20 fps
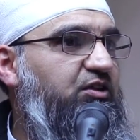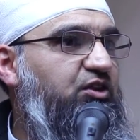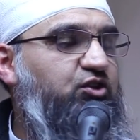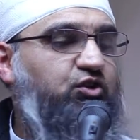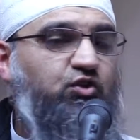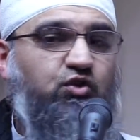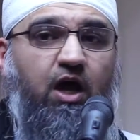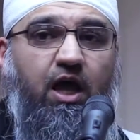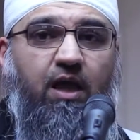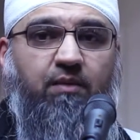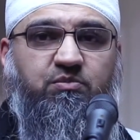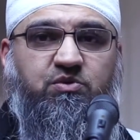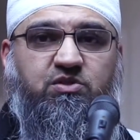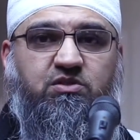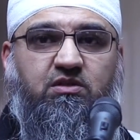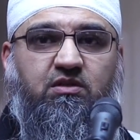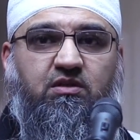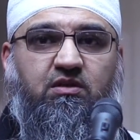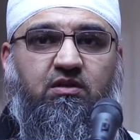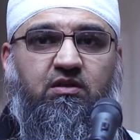
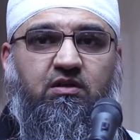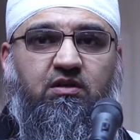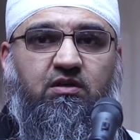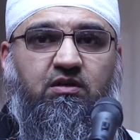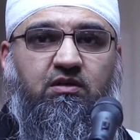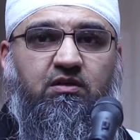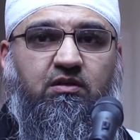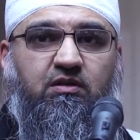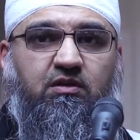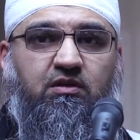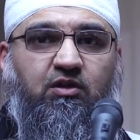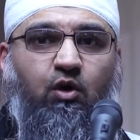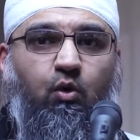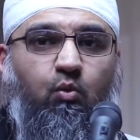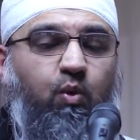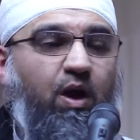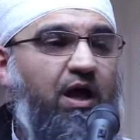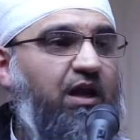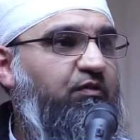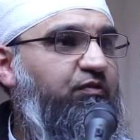describes the
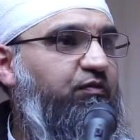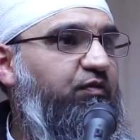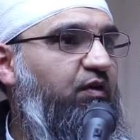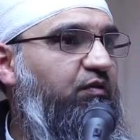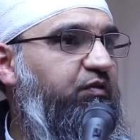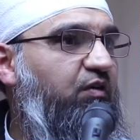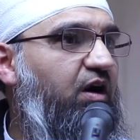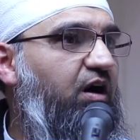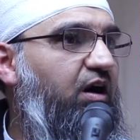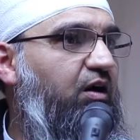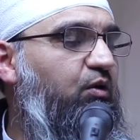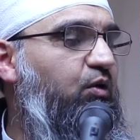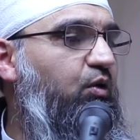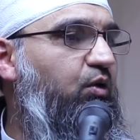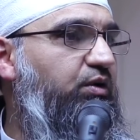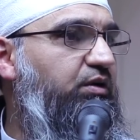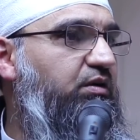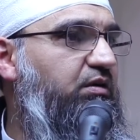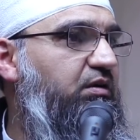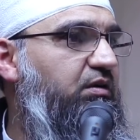wealth of
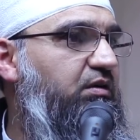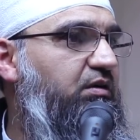Qarun.